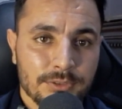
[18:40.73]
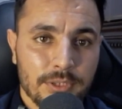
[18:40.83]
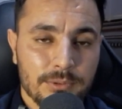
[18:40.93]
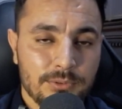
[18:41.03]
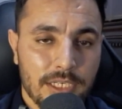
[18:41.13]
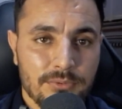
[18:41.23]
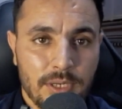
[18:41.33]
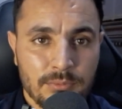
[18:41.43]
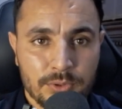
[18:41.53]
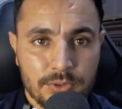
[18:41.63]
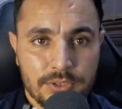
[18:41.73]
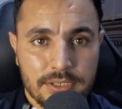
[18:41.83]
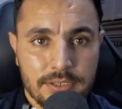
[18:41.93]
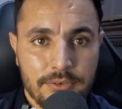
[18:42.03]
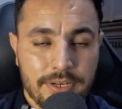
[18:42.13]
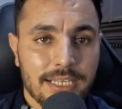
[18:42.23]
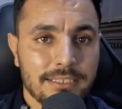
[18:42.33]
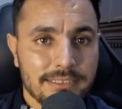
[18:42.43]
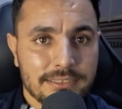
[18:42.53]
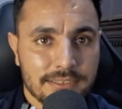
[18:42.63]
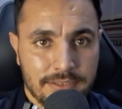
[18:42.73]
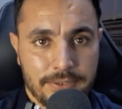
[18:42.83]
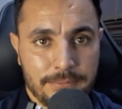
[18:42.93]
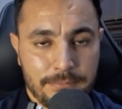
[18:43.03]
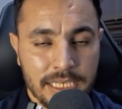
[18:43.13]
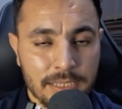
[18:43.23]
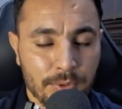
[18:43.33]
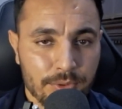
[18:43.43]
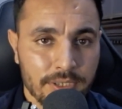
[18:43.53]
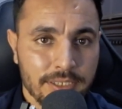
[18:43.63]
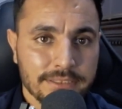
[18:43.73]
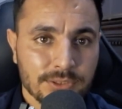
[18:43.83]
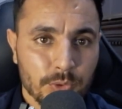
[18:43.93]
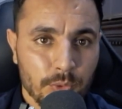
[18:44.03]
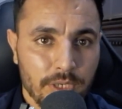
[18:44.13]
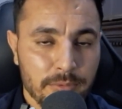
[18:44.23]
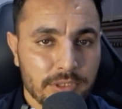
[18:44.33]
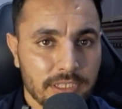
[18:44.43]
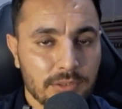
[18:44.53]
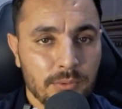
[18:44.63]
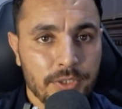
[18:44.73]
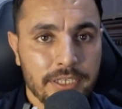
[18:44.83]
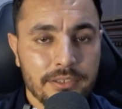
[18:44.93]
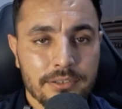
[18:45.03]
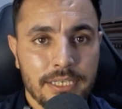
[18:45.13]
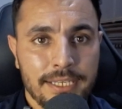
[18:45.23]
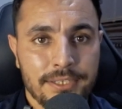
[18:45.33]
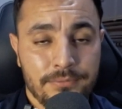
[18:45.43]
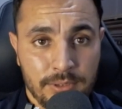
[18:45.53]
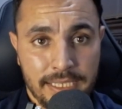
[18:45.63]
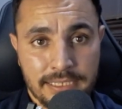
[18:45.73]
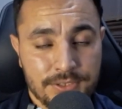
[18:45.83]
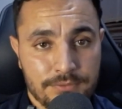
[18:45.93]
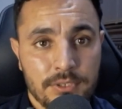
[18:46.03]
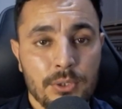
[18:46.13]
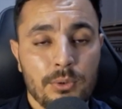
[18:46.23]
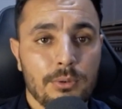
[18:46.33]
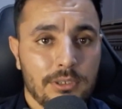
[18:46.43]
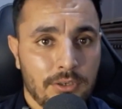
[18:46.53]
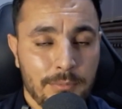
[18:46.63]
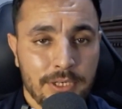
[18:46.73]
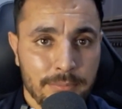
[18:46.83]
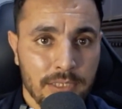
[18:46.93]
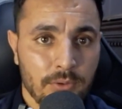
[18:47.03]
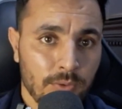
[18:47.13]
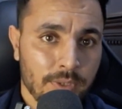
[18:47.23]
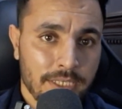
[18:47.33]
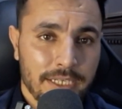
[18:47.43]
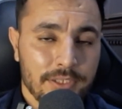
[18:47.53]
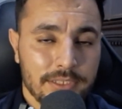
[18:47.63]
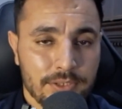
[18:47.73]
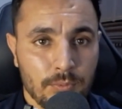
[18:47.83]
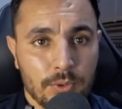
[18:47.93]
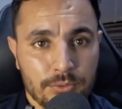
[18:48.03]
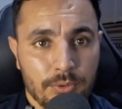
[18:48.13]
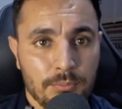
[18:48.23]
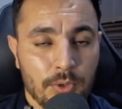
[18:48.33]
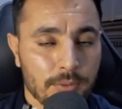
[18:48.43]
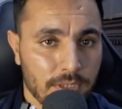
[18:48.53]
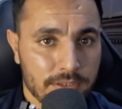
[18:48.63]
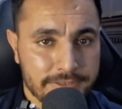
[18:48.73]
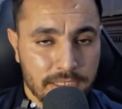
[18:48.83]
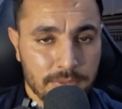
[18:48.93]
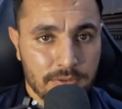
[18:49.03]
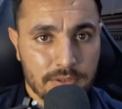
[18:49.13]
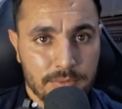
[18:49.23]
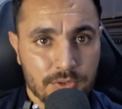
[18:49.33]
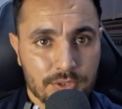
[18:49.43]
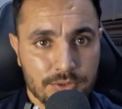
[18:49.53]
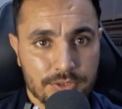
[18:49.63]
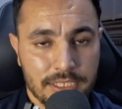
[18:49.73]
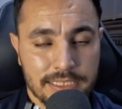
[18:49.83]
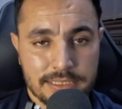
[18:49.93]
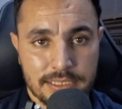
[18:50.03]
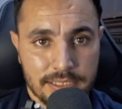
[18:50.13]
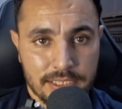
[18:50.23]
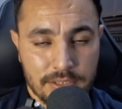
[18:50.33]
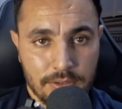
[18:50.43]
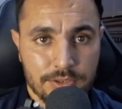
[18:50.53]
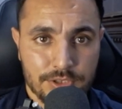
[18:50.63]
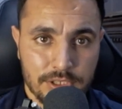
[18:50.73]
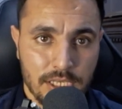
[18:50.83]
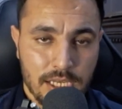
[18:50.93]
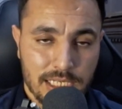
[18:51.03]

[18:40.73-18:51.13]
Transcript: I would not drag this anymore. So I would conclude here. And if you like this video, comment below that you want to know more about Islamic contribution to science and then technology.